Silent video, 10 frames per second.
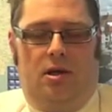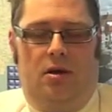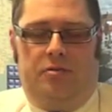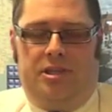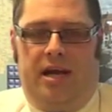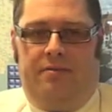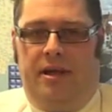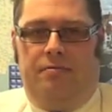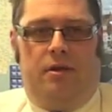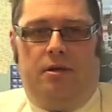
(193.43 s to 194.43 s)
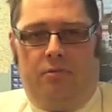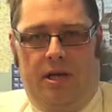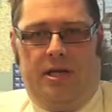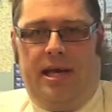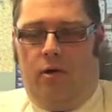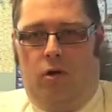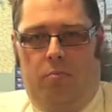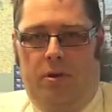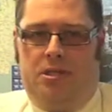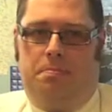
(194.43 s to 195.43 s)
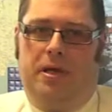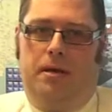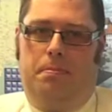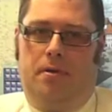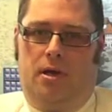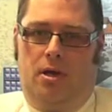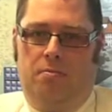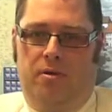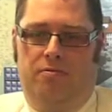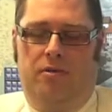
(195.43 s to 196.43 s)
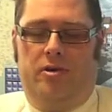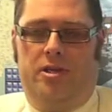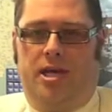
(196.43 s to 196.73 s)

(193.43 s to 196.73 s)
obviously having everything written down on bits of paper can be very